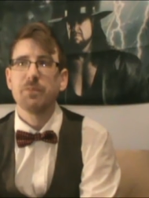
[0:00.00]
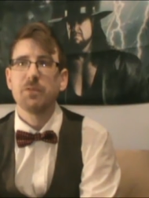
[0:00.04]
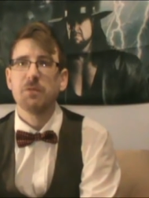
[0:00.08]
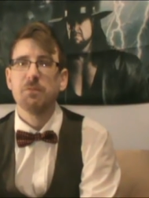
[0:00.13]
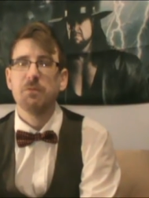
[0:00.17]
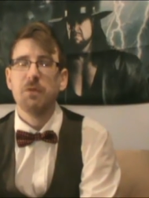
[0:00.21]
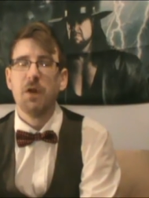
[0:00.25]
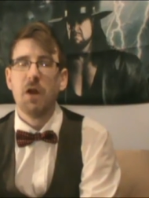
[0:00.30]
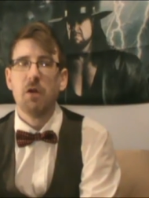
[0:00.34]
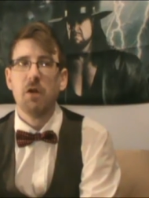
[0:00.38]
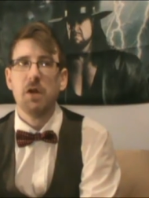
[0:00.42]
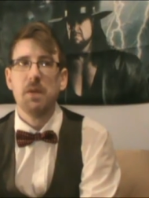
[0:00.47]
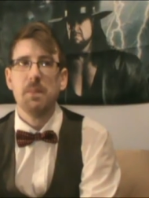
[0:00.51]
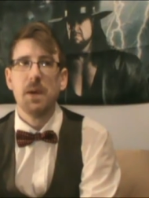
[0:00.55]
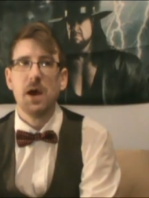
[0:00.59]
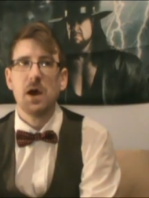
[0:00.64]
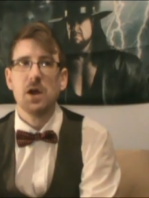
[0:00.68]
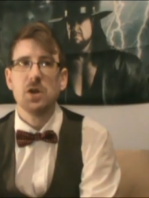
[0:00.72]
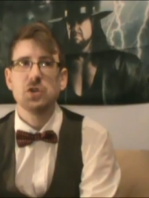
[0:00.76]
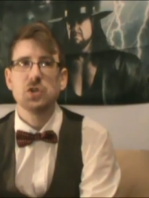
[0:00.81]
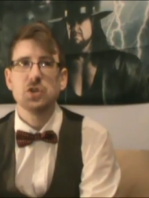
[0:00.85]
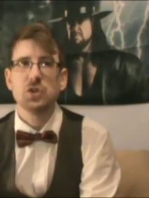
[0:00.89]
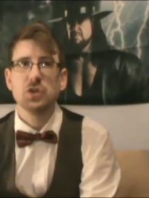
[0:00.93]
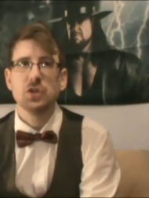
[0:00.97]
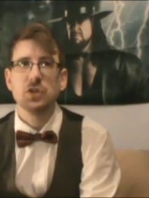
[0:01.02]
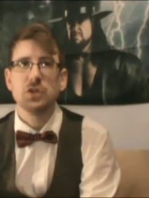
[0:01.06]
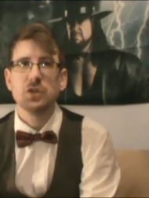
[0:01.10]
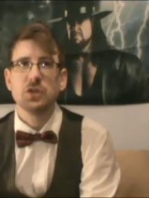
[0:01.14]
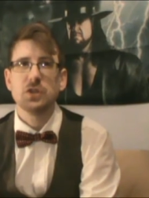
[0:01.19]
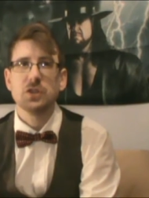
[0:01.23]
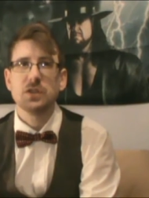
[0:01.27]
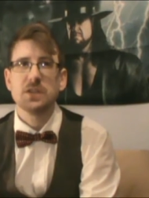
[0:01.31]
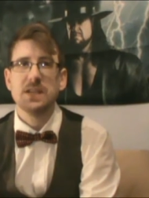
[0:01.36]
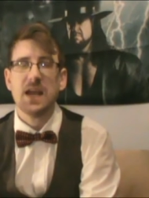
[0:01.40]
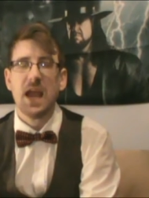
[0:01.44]
very much
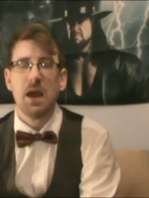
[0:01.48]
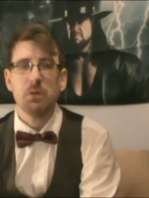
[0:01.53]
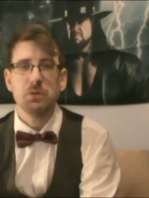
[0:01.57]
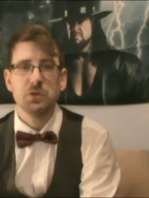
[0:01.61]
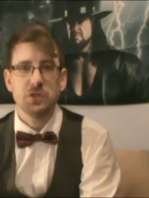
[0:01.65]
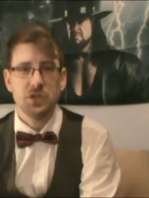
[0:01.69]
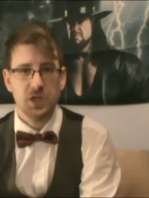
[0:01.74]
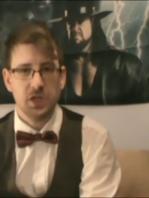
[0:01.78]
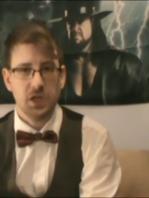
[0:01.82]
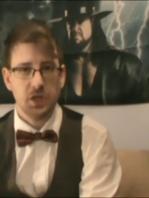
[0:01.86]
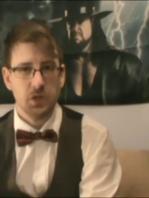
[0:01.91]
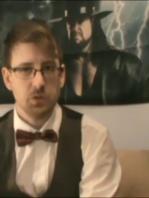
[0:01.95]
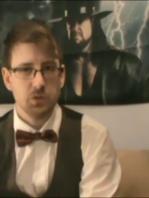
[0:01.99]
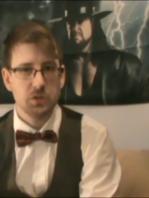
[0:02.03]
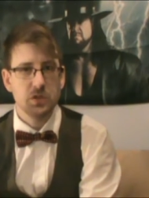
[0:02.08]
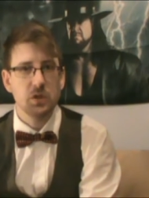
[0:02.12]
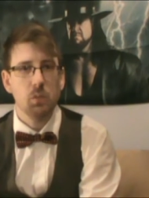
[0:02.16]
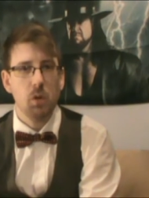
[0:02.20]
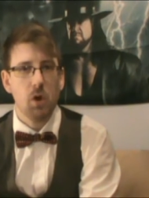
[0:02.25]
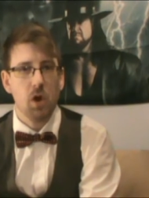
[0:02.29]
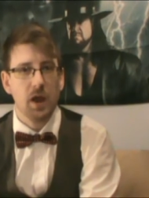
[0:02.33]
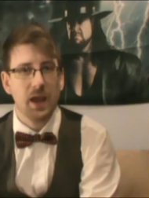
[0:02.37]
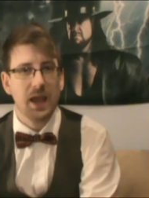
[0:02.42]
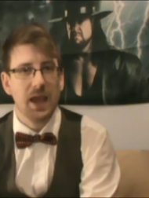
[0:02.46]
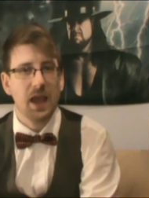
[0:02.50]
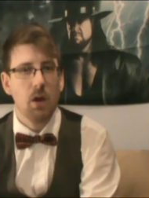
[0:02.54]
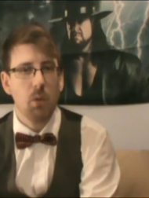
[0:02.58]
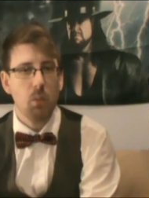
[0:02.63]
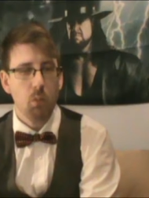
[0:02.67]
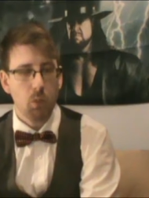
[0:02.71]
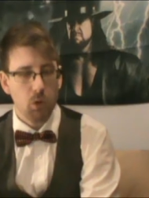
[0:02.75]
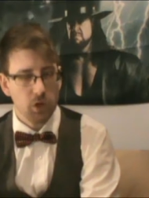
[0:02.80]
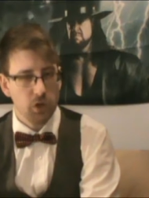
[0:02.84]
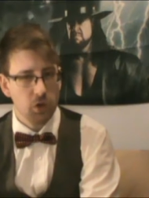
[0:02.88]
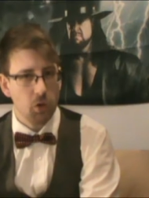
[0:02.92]
down to you to work
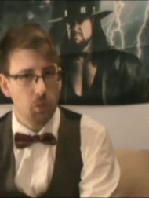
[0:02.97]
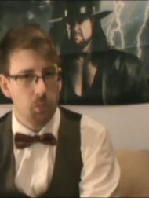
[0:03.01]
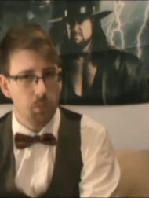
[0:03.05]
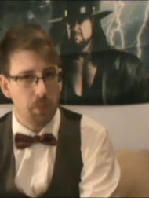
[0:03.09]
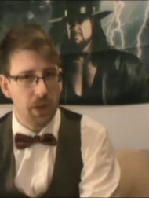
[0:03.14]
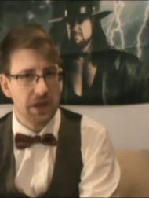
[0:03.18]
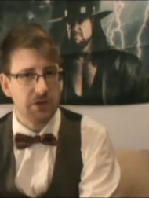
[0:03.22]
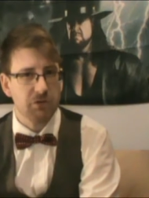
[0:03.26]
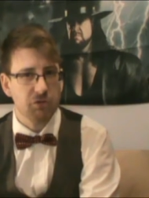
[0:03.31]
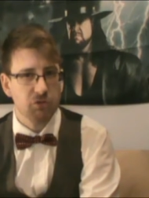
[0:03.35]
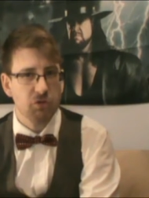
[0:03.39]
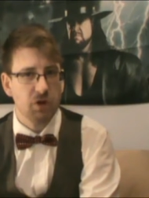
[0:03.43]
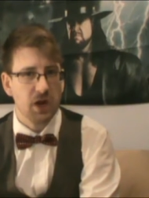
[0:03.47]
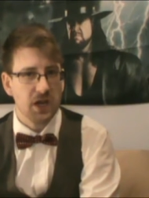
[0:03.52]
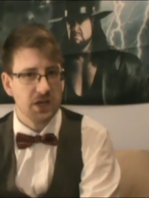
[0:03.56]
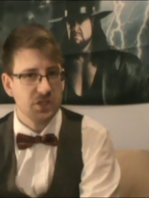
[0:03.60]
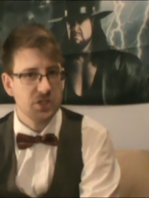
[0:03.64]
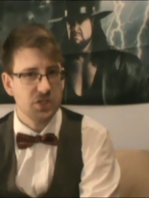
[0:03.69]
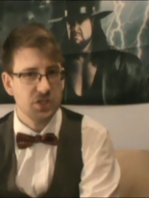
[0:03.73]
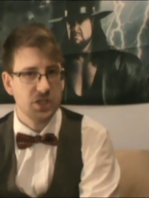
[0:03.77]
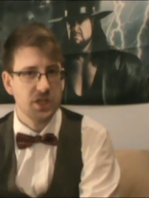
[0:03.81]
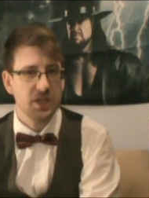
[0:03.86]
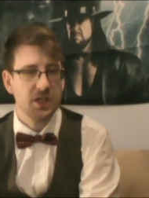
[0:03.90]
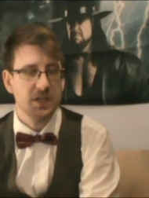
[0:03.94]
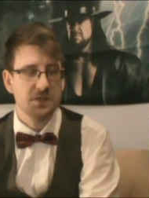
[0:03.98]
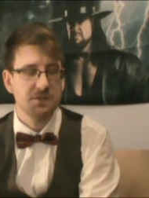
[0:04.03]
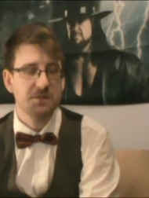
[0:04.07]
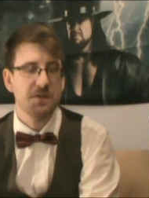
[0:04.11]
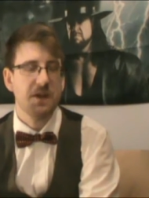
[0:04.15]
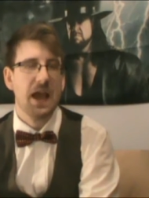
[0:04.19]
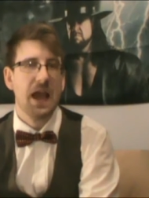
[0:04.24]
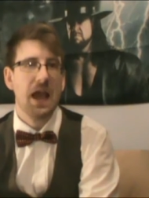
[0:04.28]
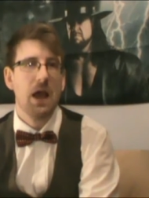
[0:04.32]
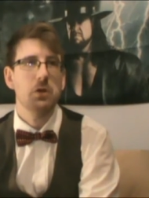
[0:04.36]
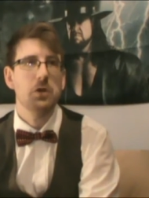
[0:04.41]
out what your best strategy is
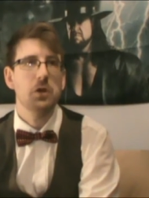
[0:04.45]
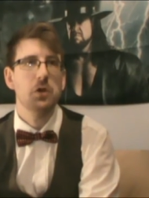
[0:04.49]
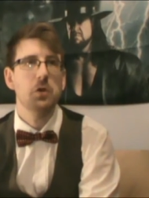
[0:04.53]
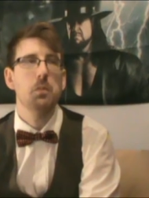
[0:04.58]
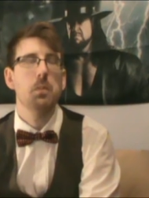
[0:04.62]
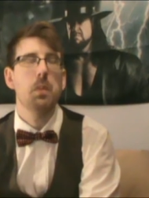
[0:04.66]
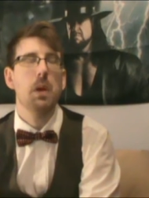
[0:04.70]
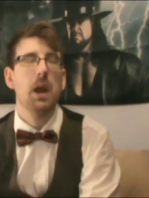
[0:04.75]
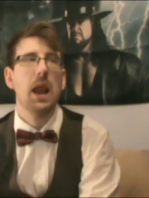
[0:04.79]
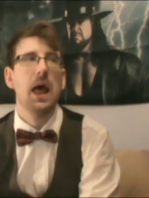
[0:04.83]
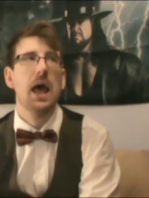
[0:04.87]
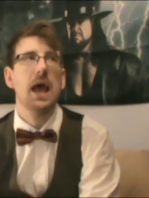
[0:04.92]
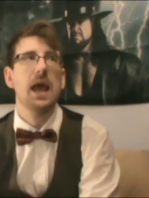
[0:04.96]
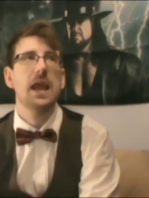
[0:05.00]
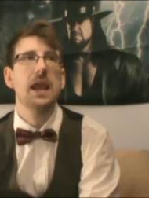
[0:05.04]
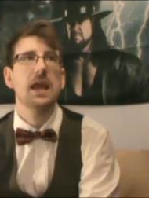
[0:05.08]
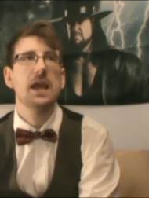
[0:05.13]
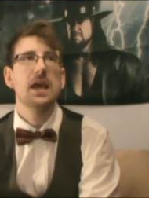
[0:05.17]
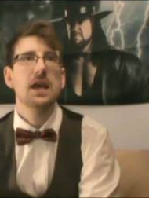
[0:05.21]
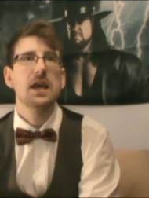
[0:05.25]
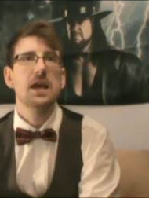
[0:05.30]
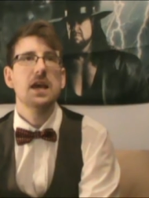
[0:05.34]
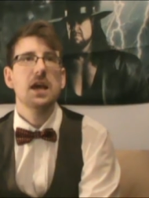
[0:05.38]
for how you play,